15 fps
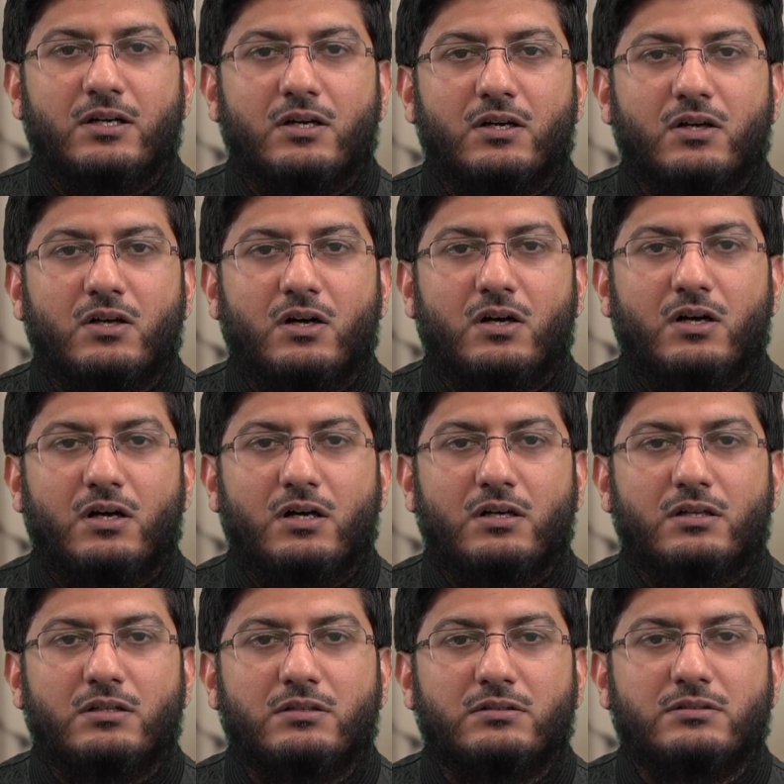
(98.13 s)

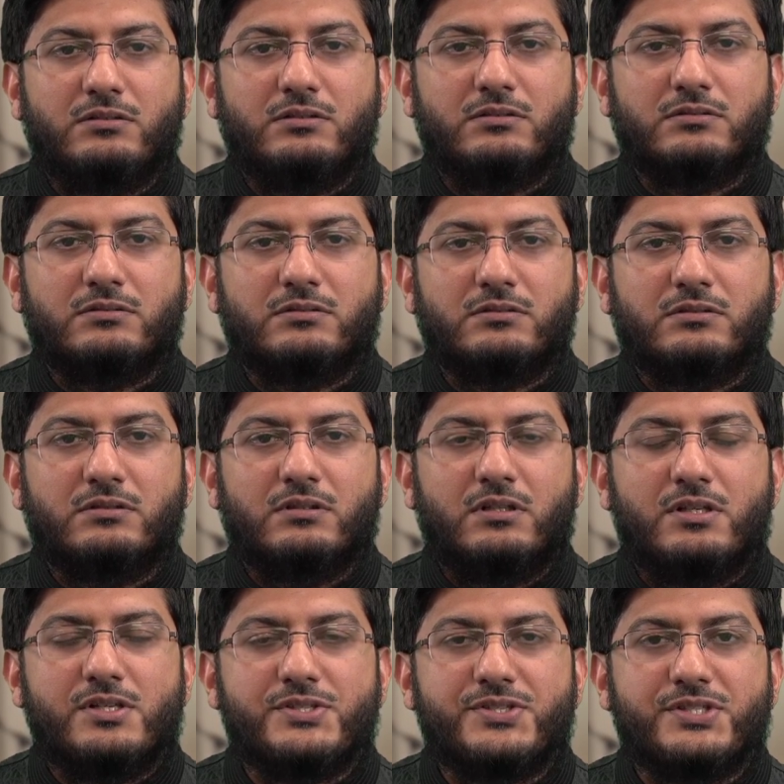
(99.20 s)
Qa,
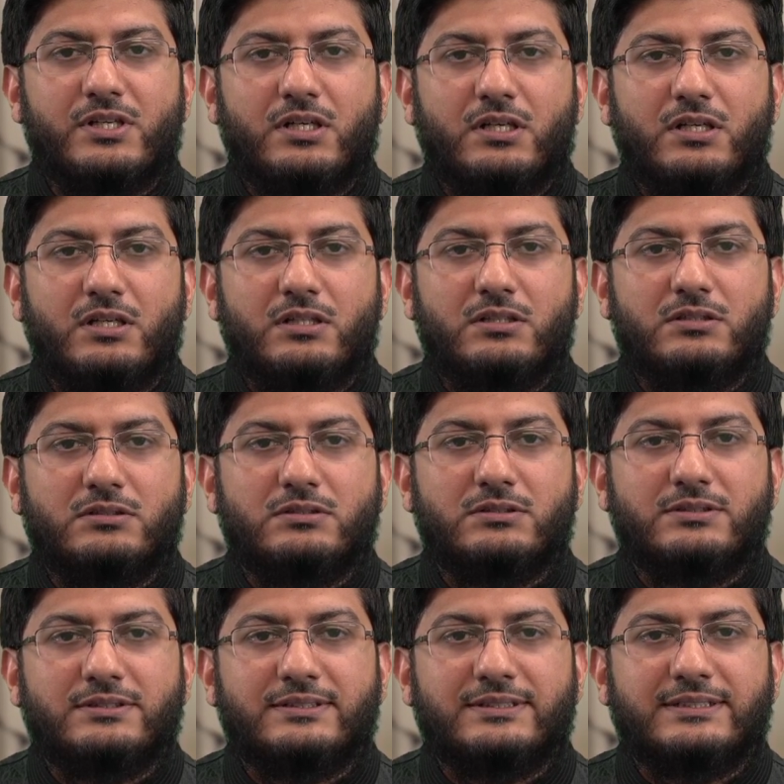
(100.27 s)
Sa,
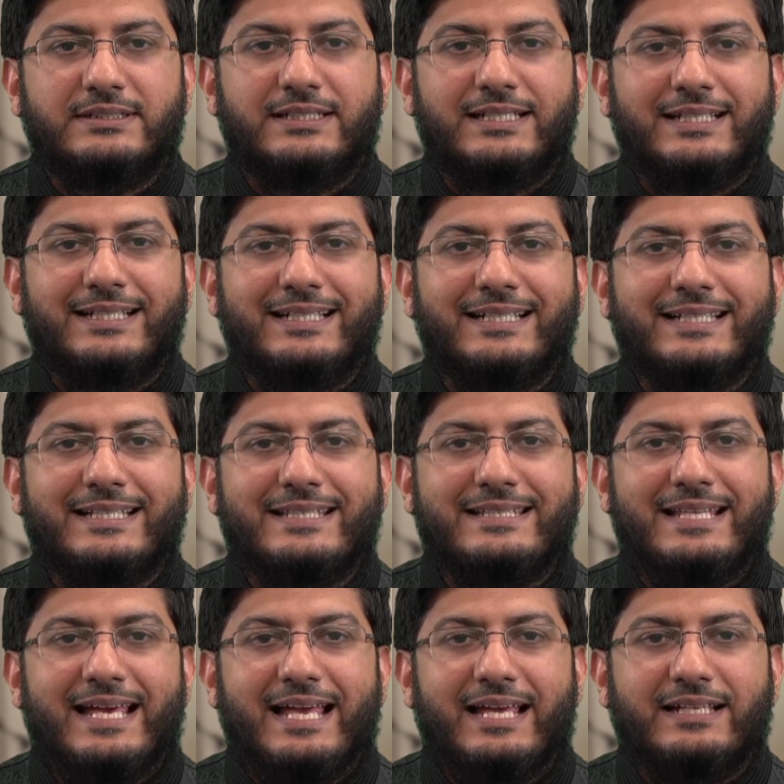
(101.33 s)

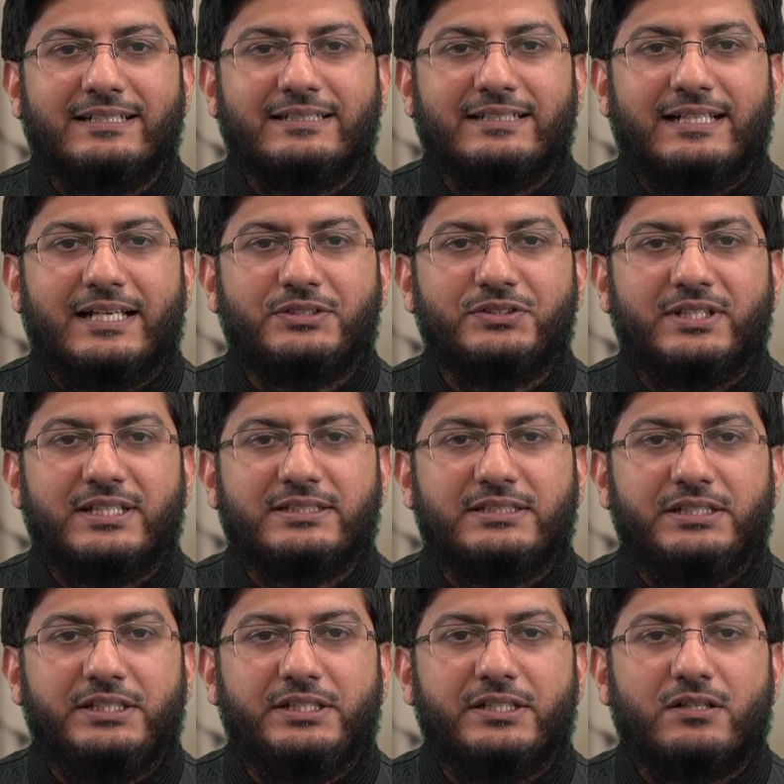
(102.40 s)
Da. As you can
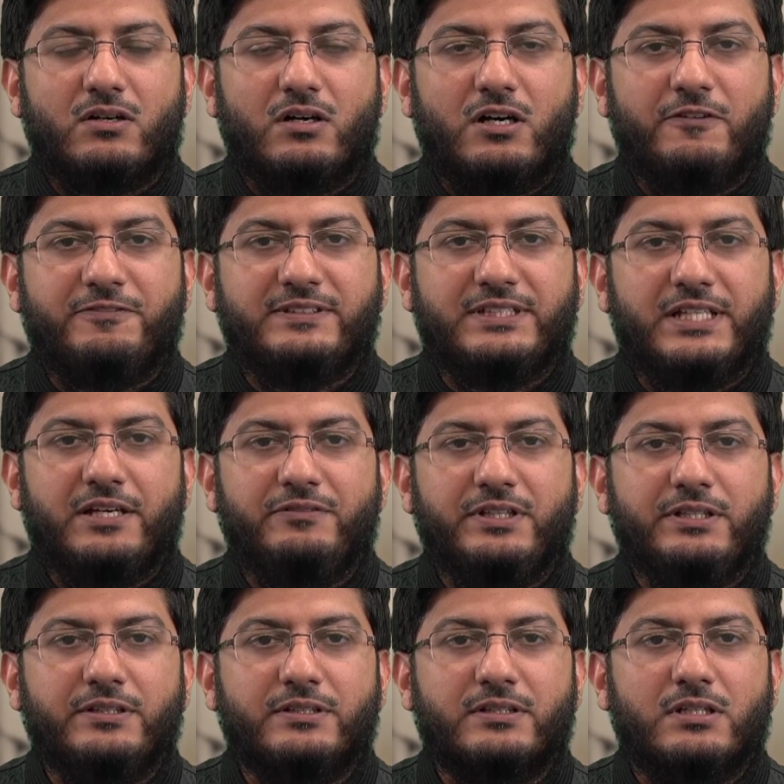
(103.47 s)
see here, Qaf is
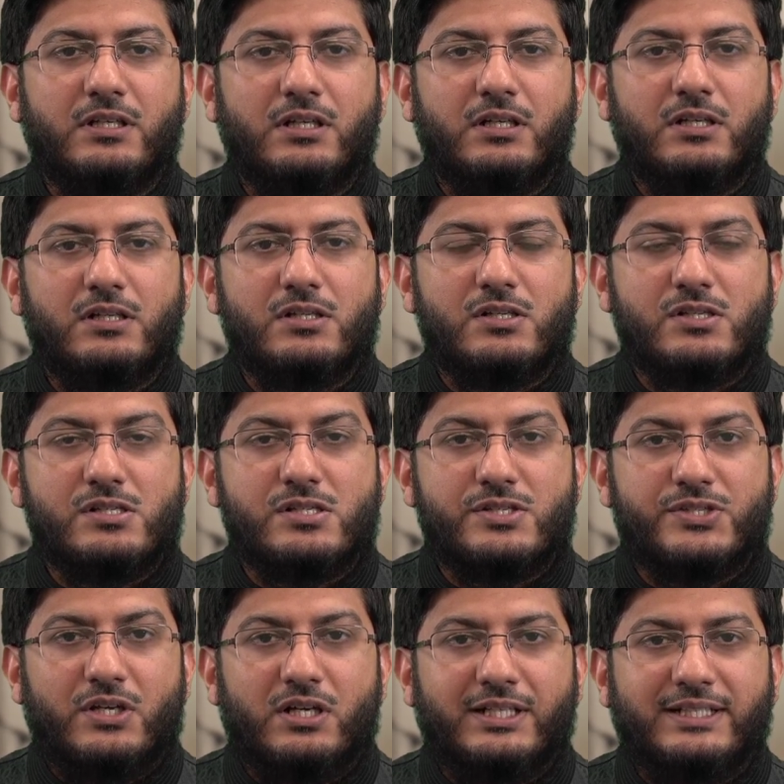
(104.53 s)
heavy,
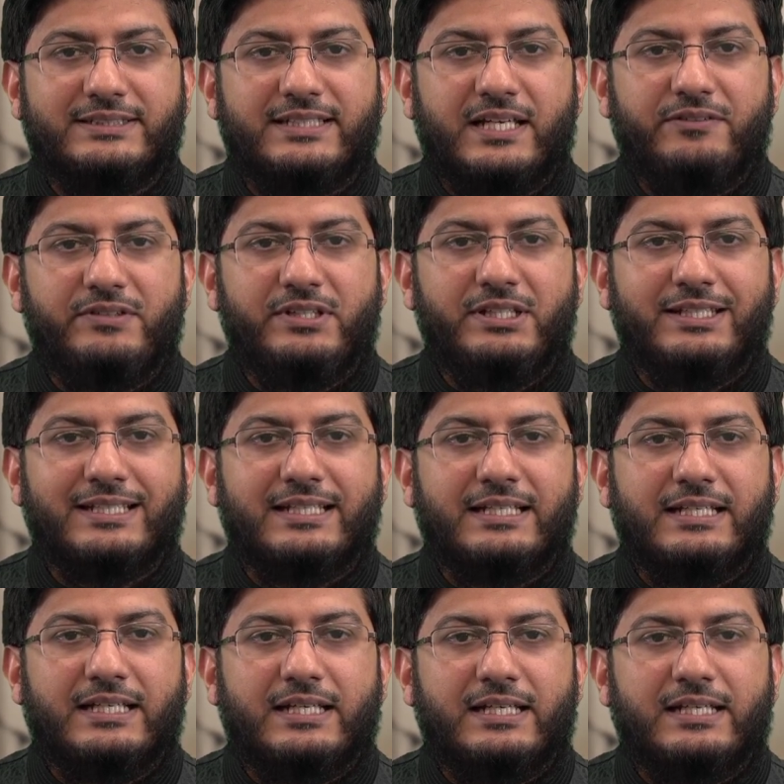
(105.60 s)
Sa is heavy,
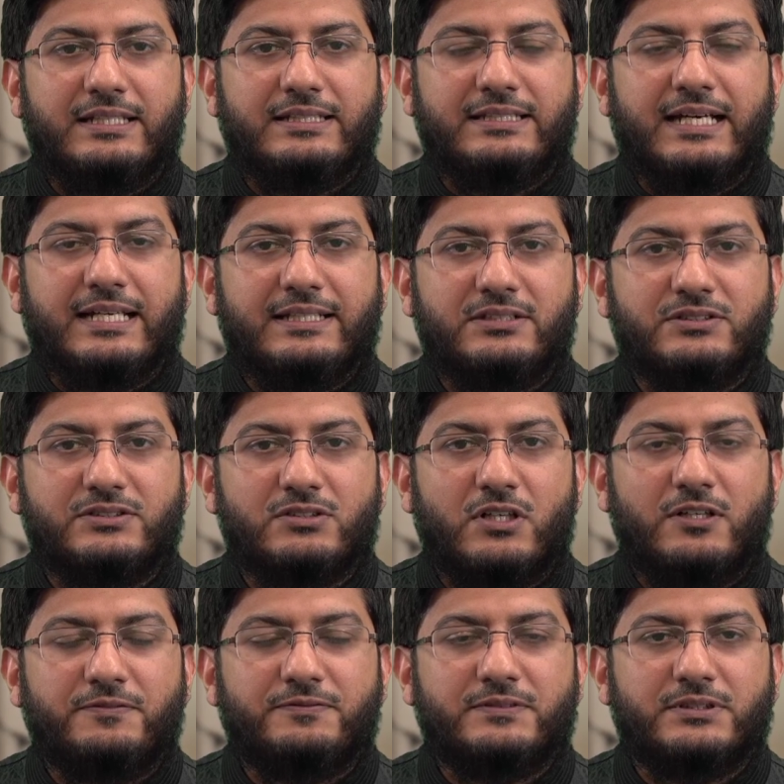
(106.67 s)
and Dal is
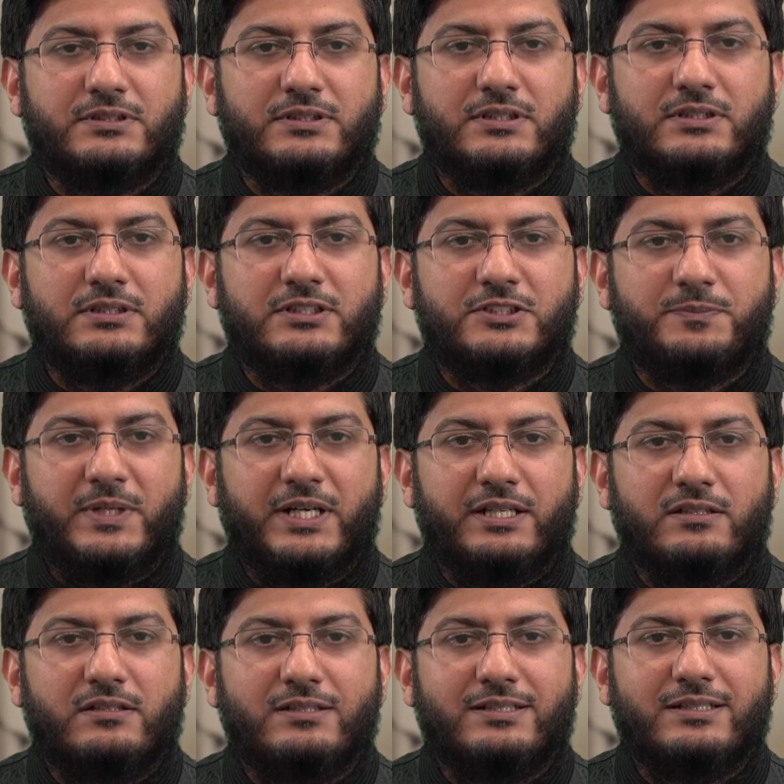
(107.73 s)
soft smile.